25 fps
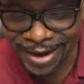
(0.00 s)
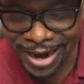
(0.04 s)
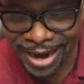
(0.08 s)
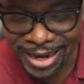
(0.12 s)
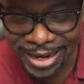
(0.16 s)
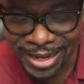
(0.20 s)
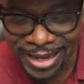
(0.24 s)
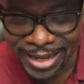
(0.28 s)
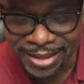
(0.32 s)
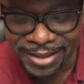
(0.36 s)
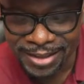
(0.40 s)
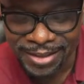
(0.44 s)

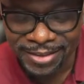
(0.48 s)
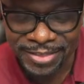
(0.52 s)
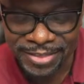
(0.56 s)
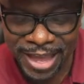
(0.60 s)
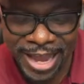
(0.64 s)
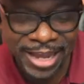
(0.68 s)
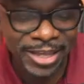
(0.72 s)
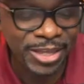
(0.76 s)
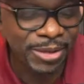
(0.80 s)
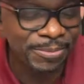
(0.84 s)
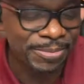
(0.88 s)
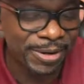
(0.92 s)
right?
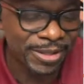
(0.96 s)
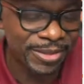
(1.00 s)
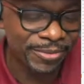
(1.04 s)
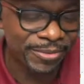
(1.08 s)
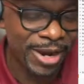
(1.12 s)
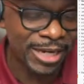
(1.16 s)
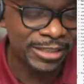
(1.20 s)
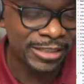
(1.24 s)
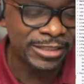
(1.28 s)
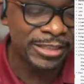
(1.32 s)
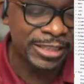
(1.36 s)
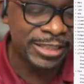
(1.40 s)
Thank you,
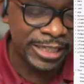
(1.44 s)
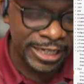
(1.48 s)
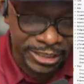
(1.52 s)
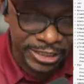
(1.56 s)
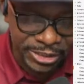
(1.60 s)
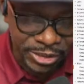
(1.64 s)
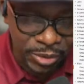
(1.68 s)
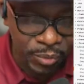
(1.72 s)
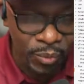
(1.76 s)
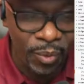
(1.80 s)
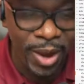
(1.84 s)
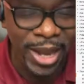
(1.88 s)
Brother Roger.
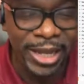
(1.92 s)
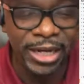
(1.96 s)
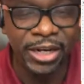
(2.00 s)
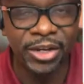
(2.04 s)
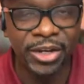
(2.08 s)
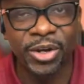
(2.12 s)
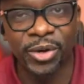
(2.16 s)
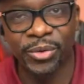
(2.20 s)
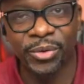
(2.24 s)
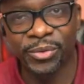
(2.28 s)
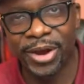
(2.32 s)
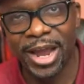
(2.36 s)
There's a
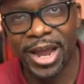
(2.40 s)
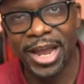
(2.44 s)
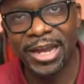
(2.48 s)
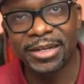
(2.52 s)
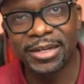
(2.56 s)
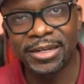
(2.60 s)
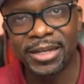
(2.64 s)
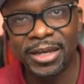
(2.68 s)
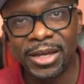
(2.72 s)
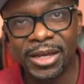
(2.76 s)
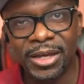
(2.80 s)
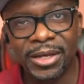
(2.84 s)
way to
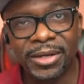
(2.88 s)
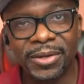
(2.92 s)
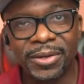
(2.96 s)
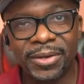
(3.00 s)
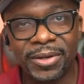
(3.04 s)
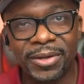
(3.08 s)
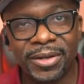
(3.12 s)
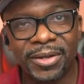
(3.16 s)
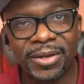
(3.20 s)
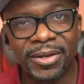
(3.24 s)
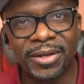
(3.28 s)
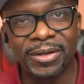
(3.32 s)
correct.
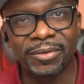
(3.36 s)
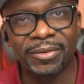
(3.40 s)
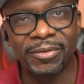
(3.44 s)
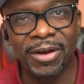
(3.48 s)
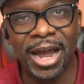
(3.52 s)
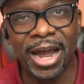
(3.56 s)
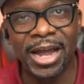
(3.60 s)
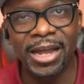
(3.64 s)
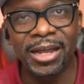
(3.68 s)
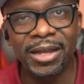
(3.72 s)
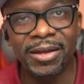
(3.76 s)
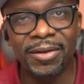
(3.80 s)

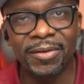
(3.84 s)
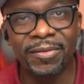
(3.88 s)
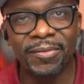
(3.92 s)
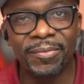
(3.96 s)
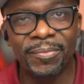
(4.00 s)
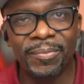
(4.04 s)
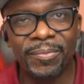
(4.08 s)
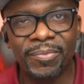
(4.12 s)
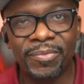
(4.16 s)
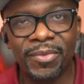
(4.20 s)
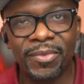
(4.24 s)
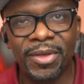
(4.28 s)
Right?
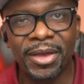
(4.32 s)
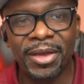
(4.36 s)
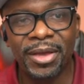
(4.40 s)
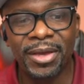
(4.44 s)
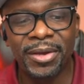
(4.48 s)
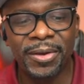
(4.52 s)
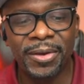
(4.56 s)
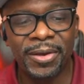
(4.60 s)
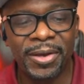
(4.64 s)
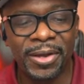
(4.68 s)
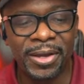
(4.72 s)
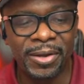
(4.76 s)

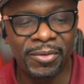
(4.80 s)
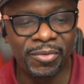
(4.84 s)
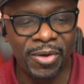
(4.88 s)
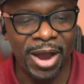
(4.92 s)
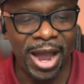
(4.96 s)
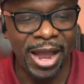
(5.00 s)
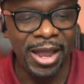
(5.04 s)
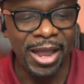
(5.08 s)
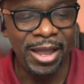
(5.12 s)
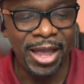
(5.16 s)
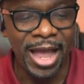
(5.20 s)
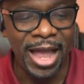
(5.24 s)

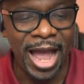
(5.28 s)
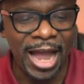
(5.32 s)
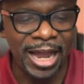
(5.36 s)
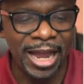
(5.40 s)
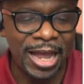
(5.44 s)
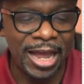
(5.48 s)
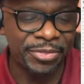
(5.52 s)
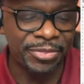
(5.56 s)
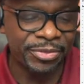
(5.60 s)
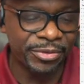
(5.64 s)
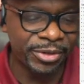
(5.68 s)
Right? I